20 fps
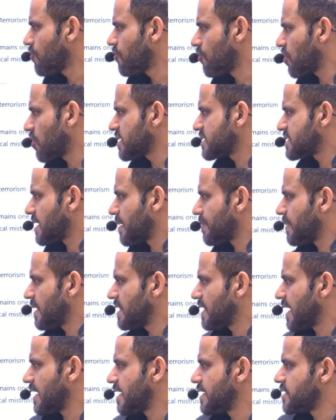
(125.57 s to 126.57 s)
For
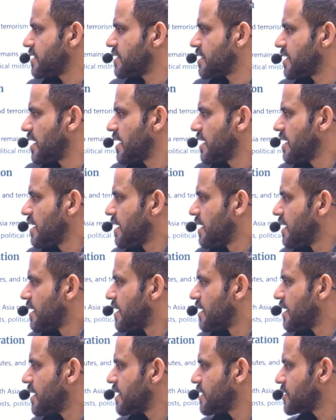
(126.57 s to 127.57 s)
example, the
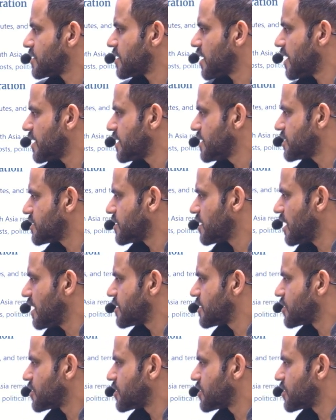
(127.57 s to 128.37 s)
intra-regional